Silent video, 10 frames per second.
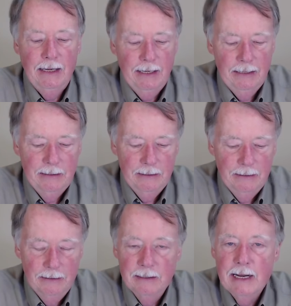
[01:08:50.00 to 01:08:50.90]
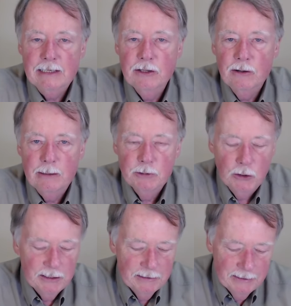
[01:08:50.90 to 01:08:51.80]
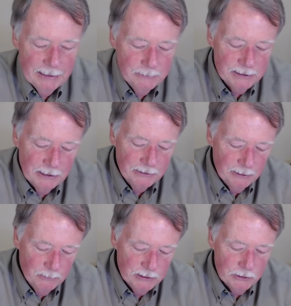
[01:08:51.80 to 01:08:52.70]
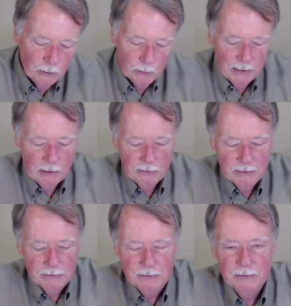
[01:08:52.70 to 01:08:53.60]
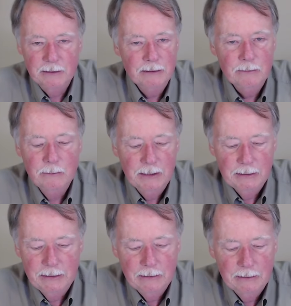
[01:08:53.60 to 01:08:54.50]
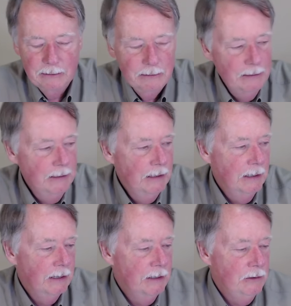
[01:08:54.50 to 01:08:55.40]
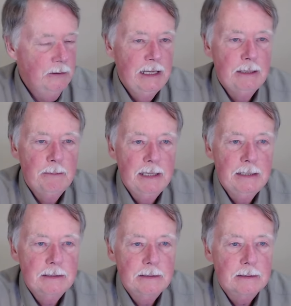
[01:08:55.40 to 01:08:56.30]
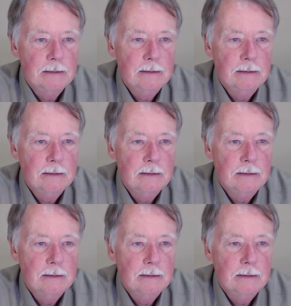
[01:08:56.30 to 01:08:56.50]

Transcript: And the next stone I'm showing you that I was telling you was so rare. This is a really a, a unique piece.